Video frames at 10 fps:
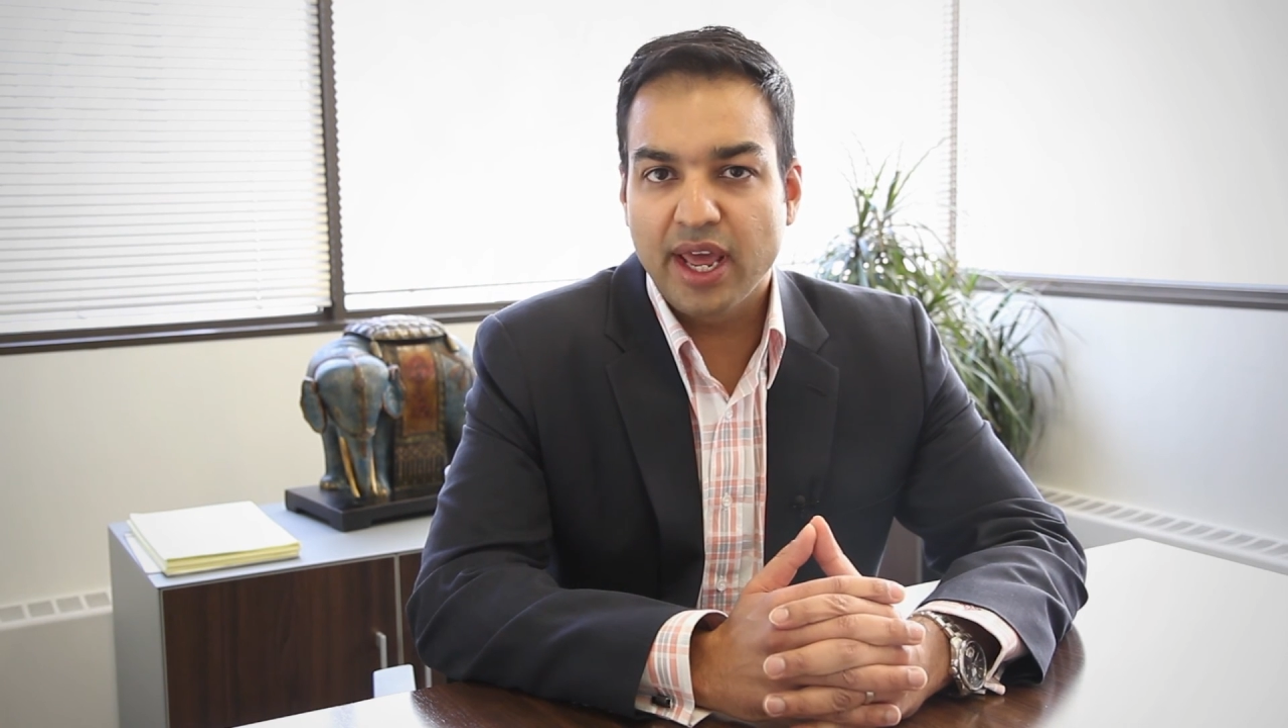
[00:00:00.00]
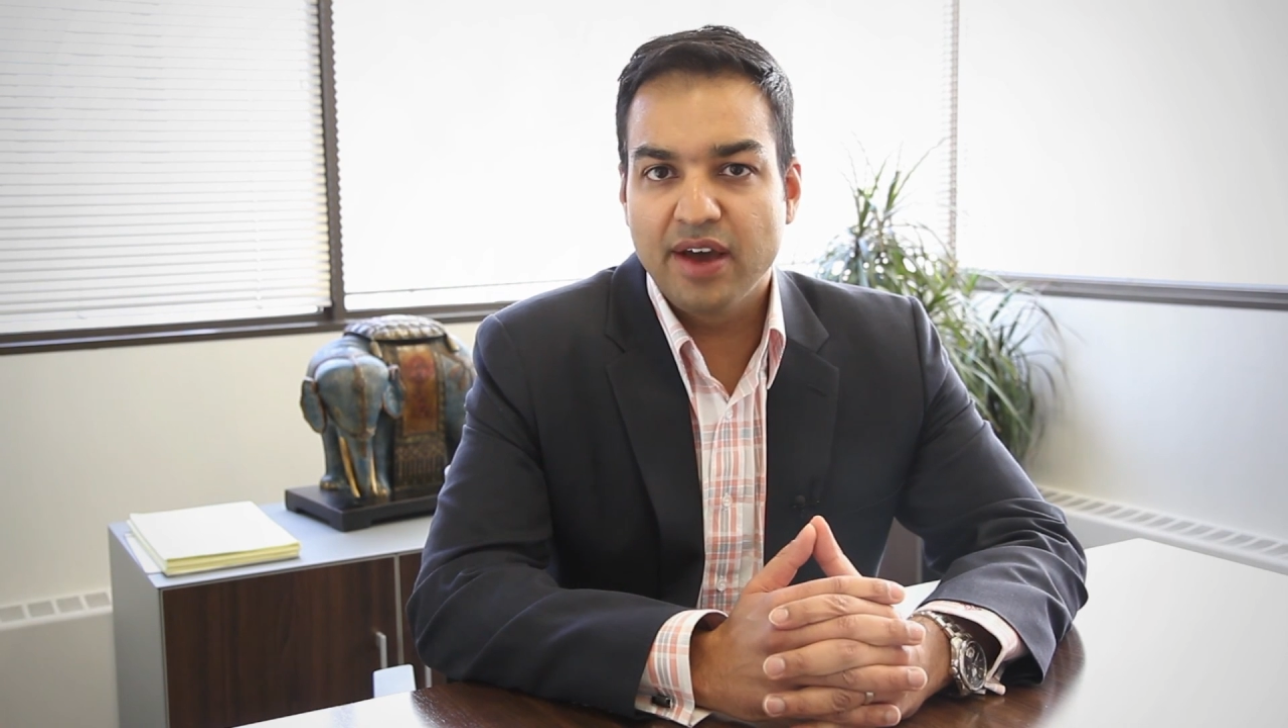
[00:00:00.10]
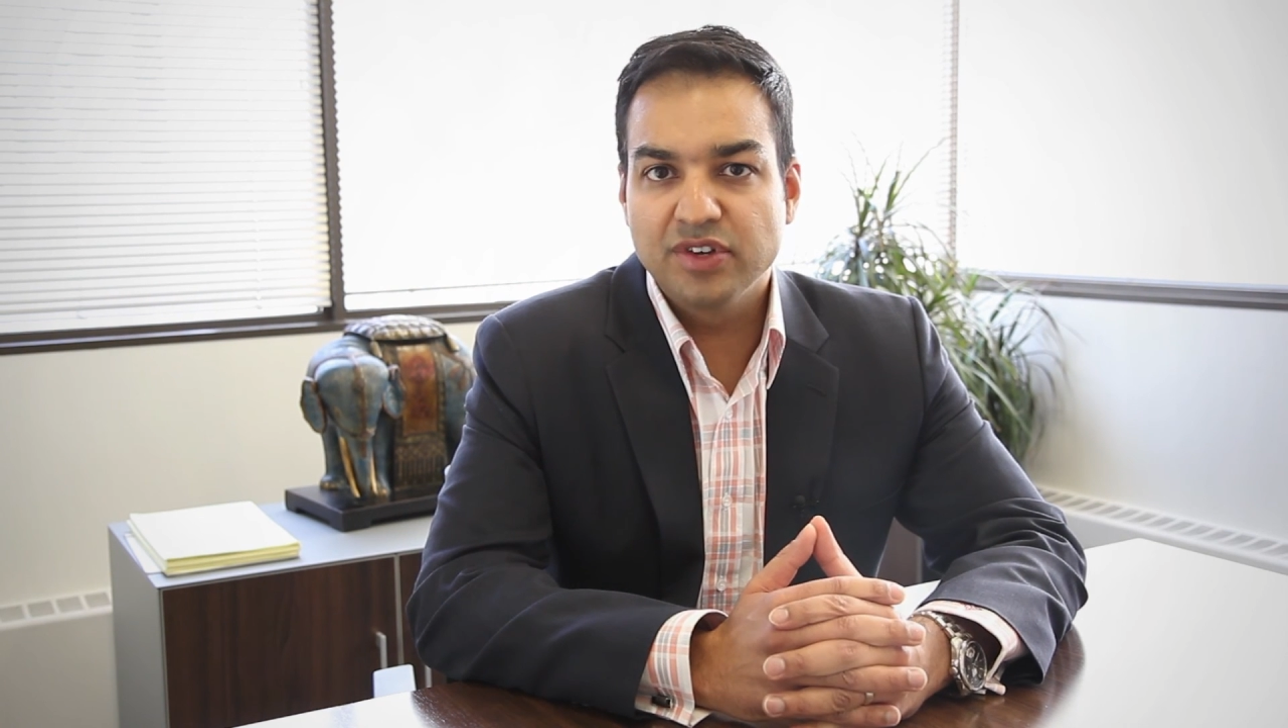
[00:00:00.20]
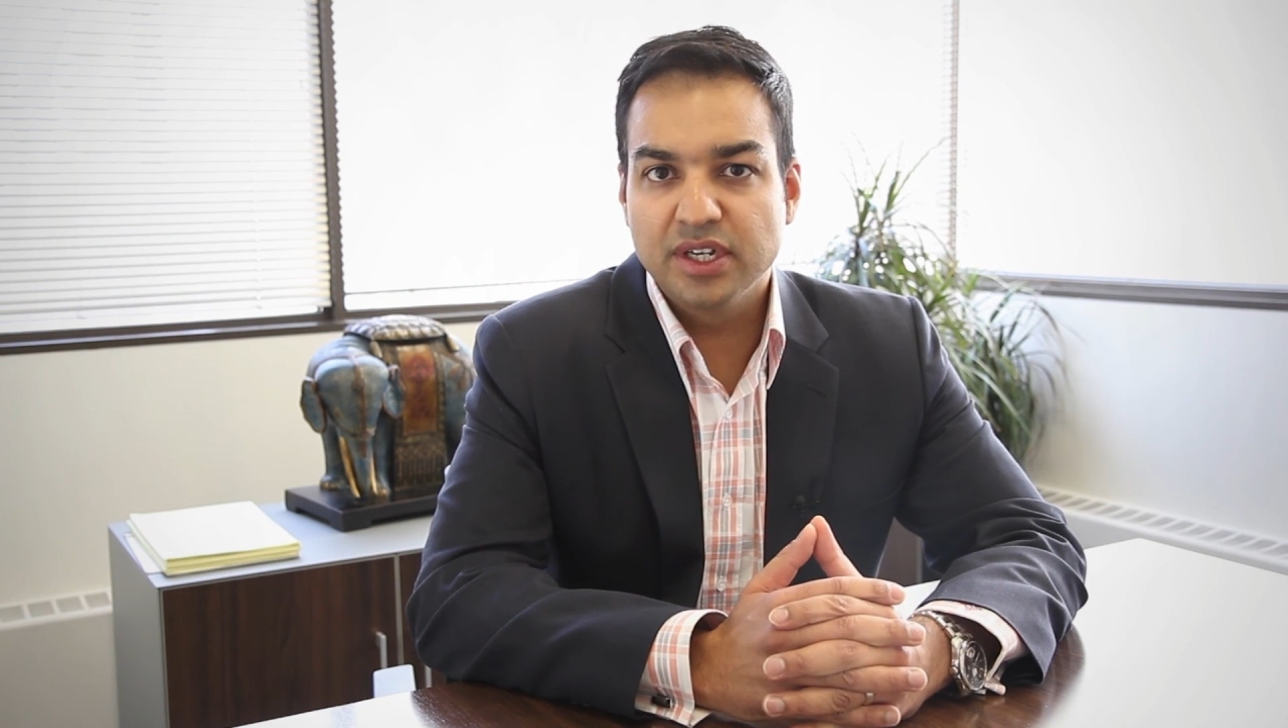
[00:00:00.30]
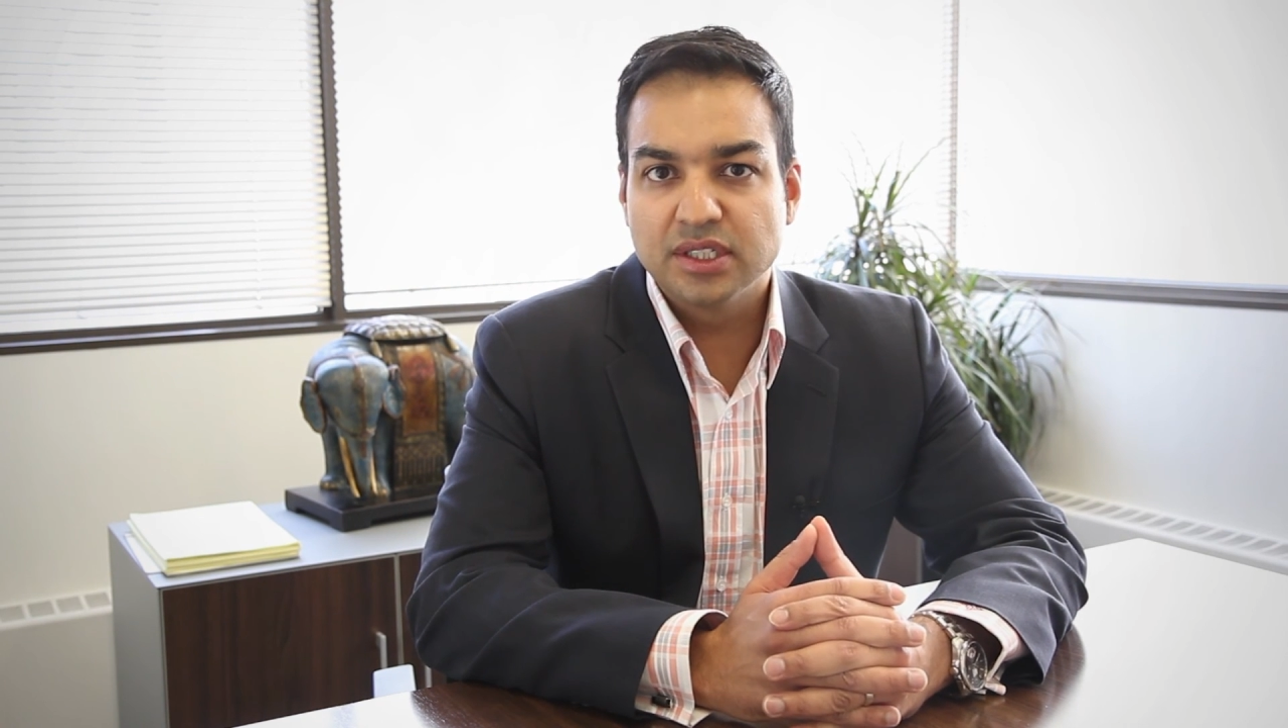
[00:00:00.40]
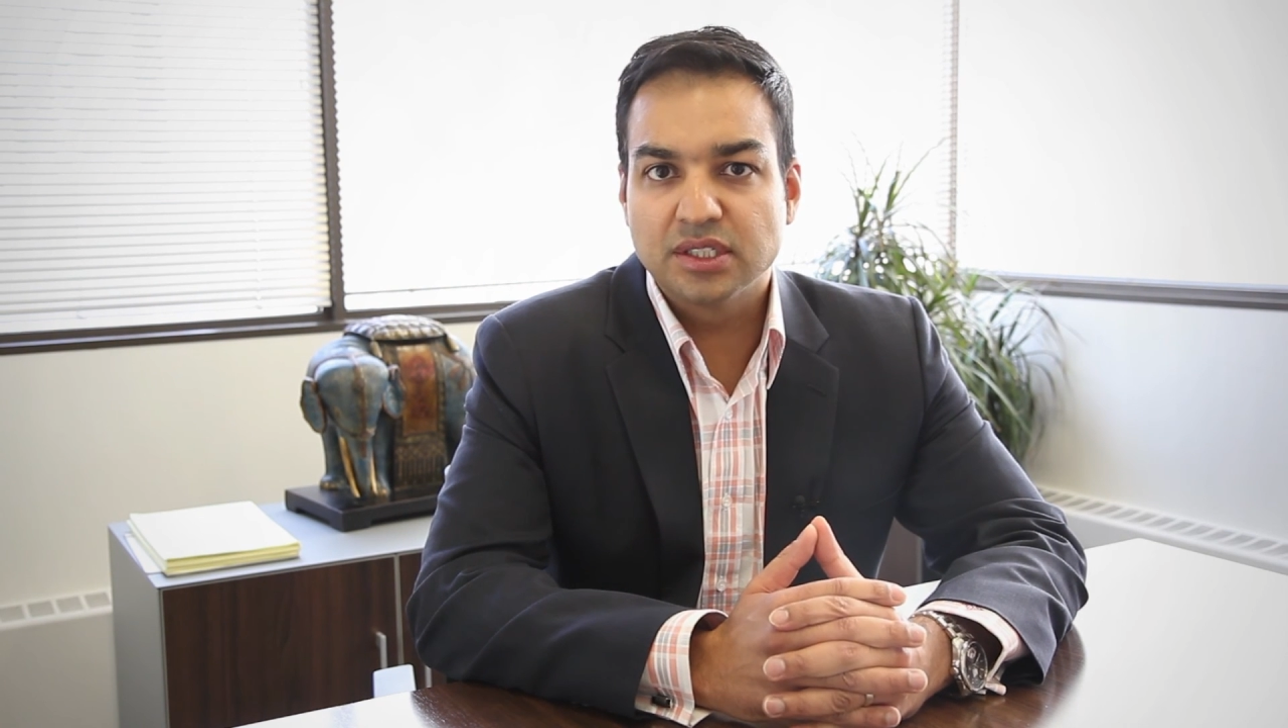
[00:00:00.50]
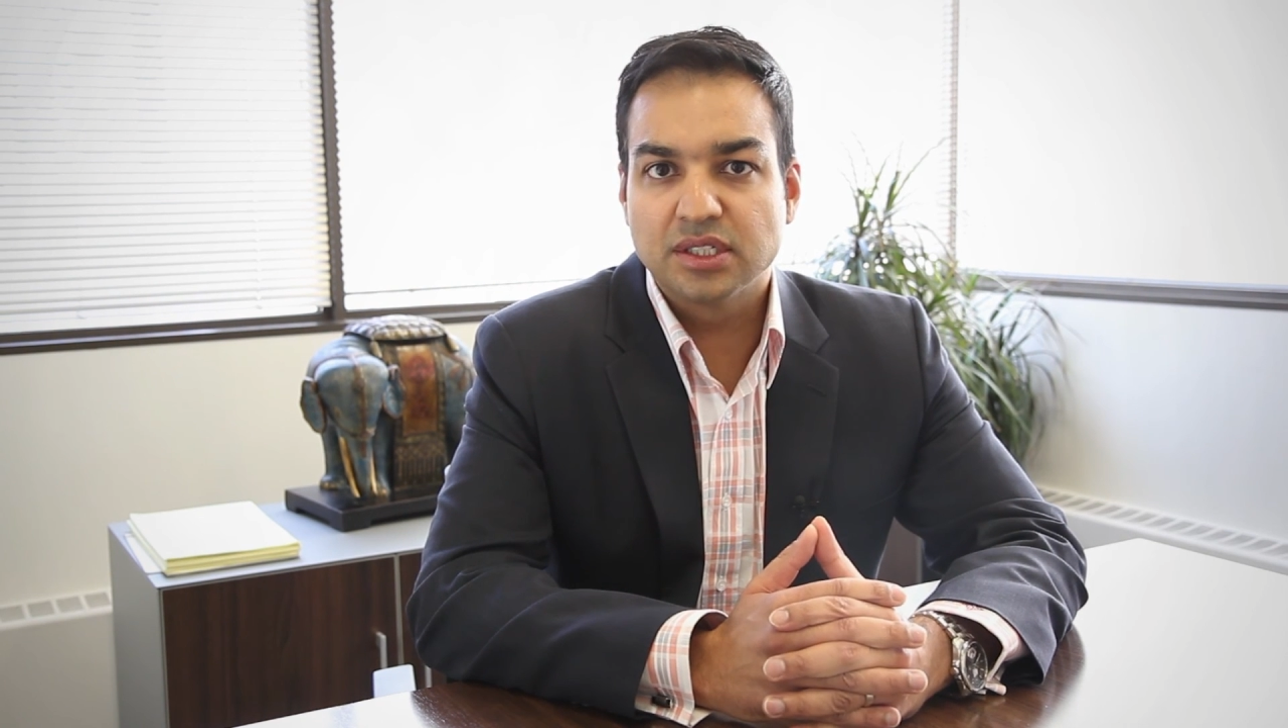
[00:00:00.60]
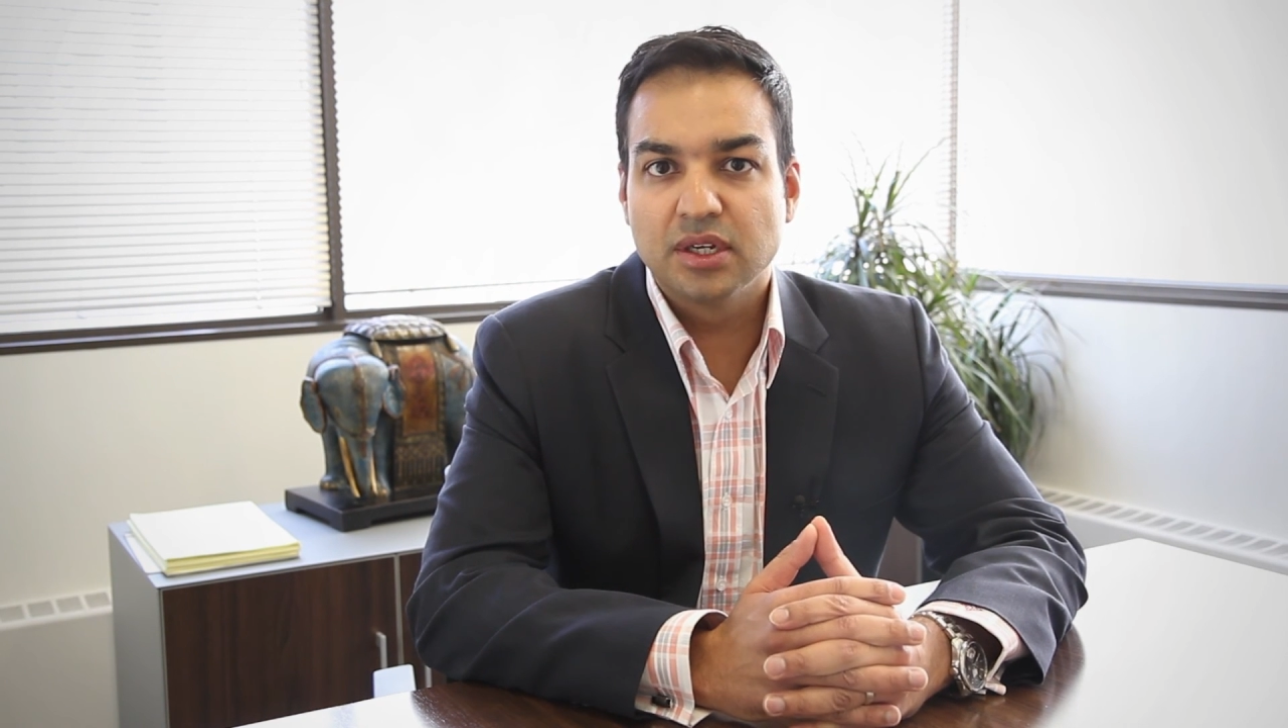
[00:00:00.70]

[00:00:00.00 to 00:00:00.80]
evidence